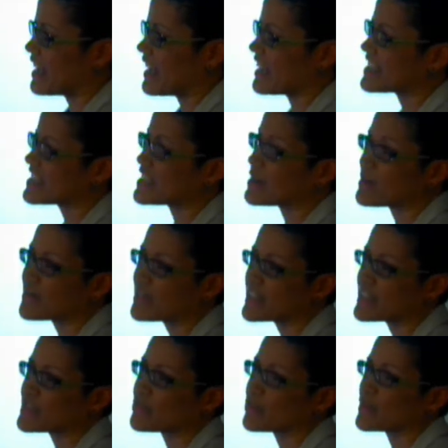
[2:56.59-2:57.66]
And some of
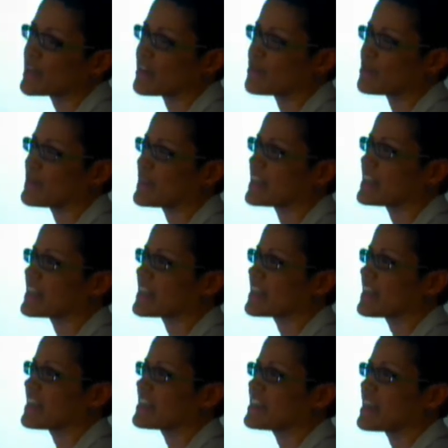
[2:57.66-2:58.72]
these would have been
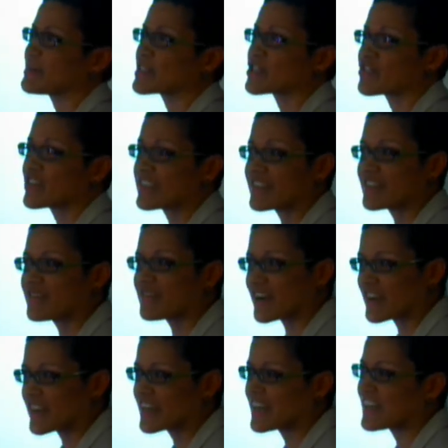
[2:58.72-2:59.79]
demonstrated
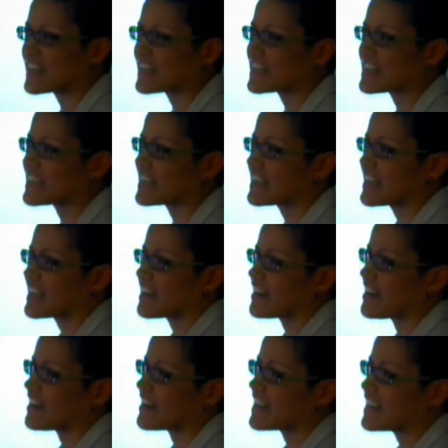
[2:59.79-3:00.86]
very clearly
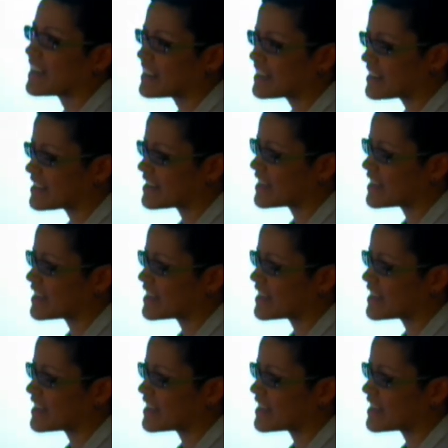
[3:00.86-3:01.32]
in the